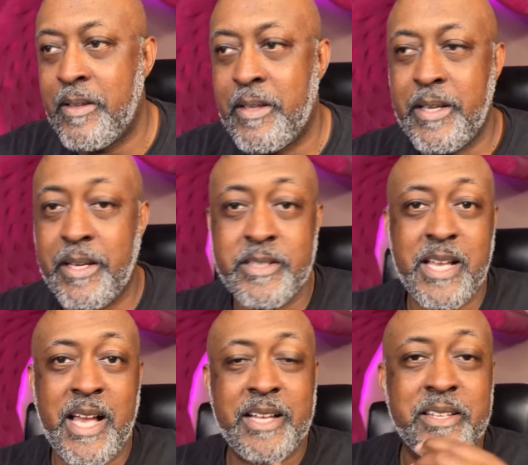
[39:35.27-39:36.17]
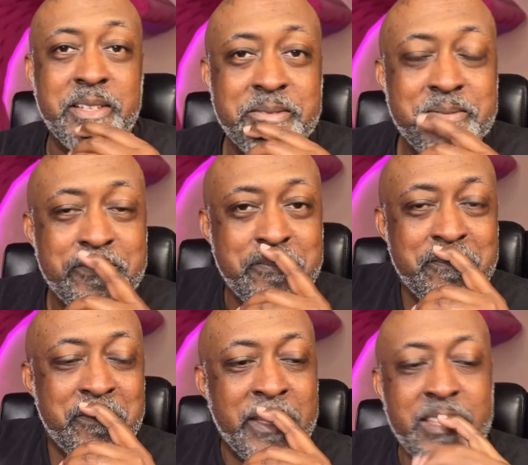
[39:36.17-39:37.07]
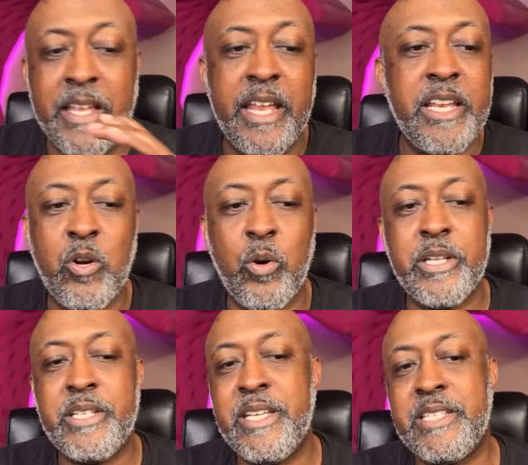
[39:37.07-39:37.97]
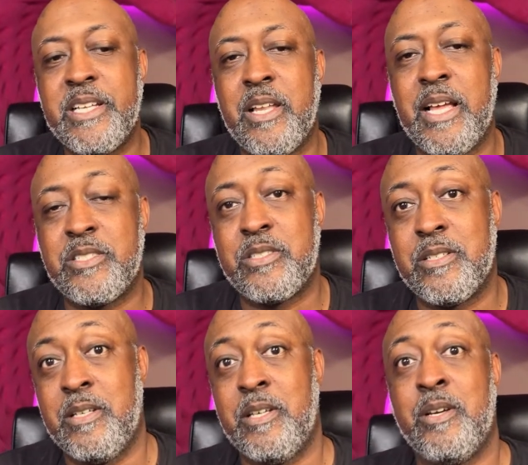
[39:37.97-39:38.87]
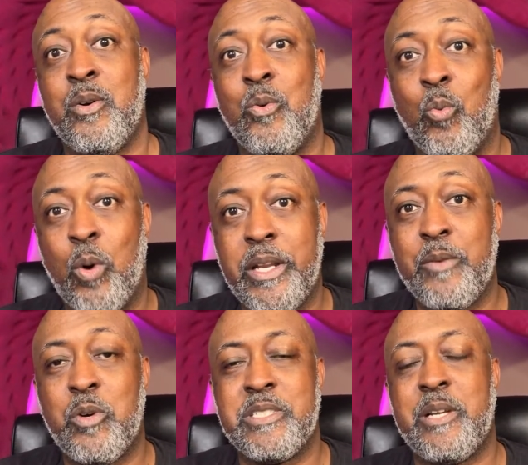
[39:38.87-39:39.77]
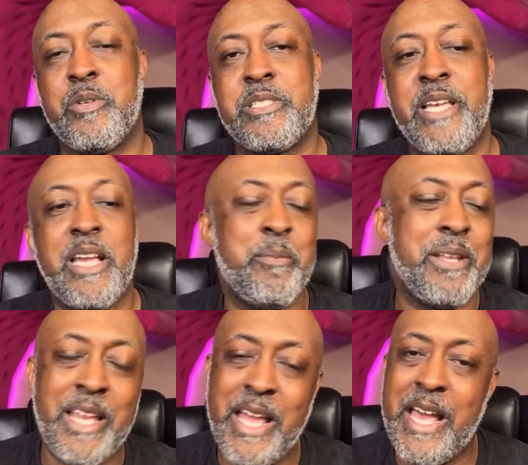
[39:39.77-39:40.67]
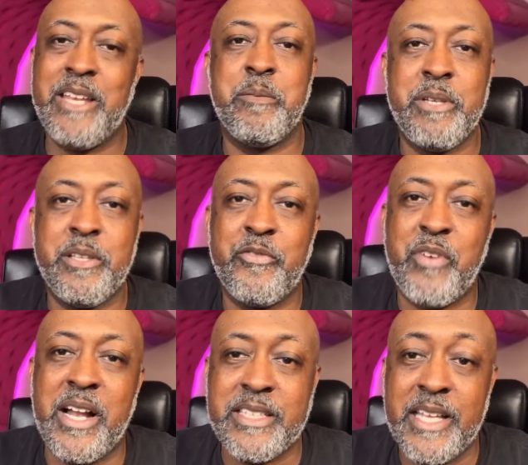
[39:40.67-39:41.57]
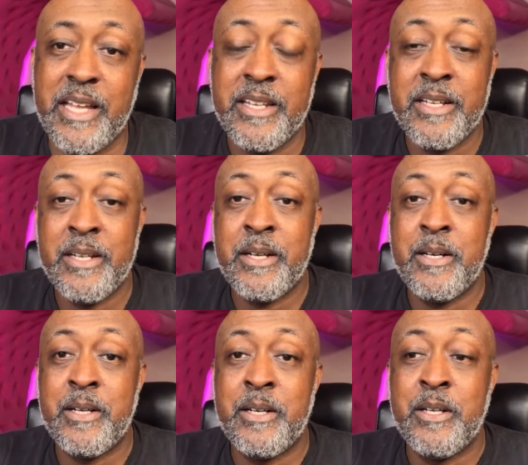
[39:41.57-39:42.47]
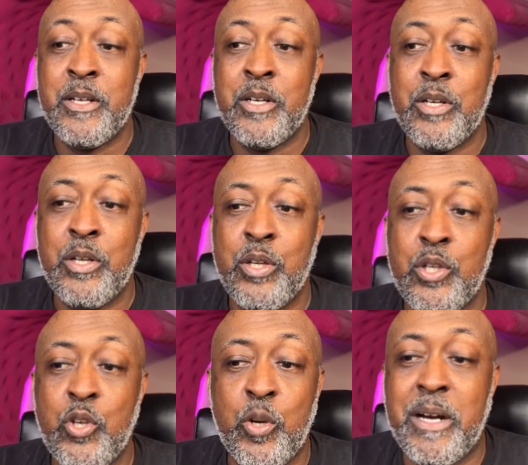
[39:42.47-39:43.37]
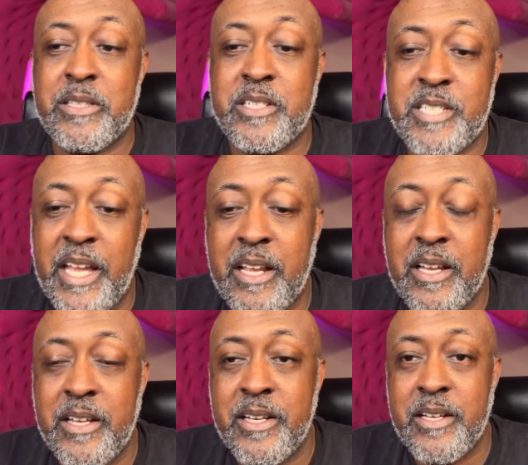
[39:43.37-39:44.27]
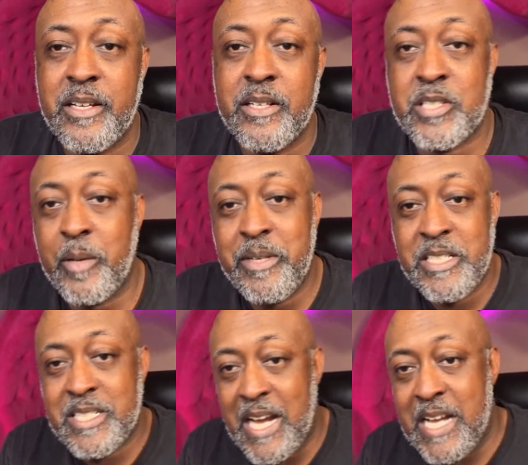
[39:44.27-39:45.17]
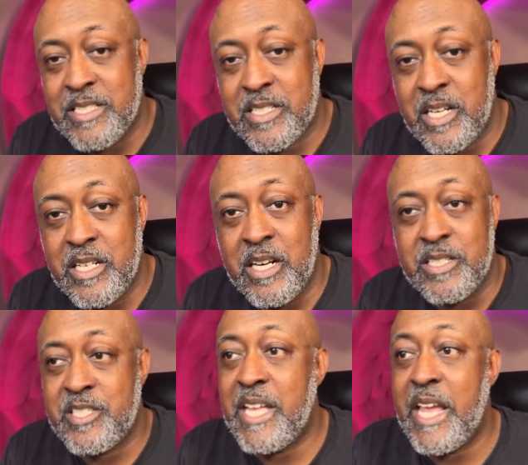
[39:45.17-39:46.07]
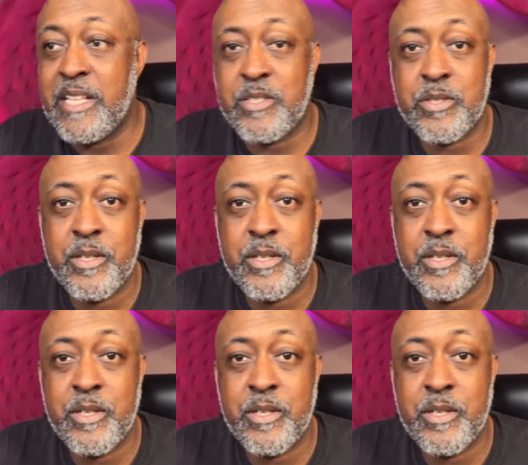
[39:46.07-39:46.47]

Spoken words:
Exactly. Now, they didn't go into detail as to what it was they were saying, but it had to be the fact that you're about to take some of these guys' states